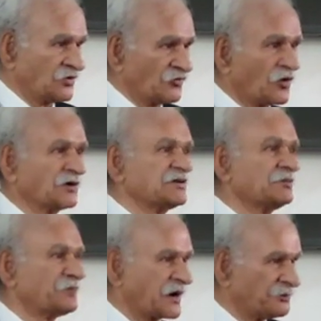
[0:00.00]
for the
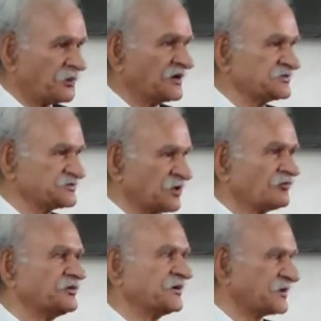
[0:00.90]
purpose
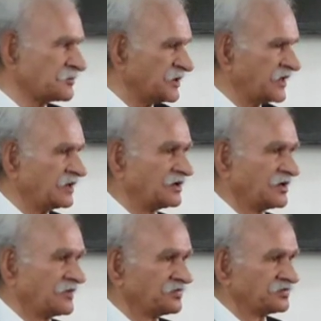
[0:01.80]
of
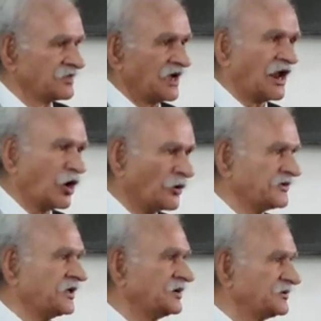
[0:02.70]
determining,
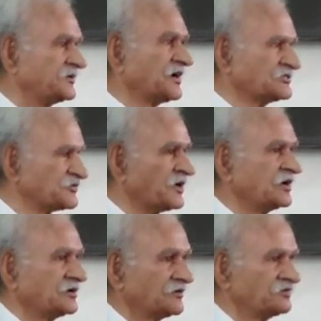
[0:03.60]
allotting,
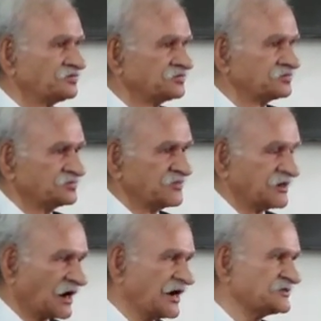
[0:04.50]
transferring the
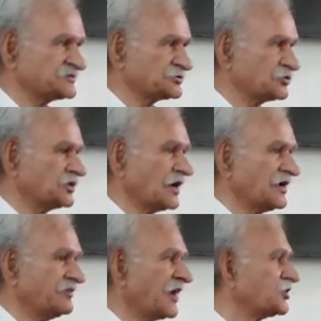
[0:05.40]
rights to the
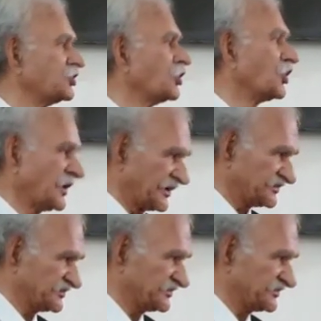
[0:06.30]
EAQ owners.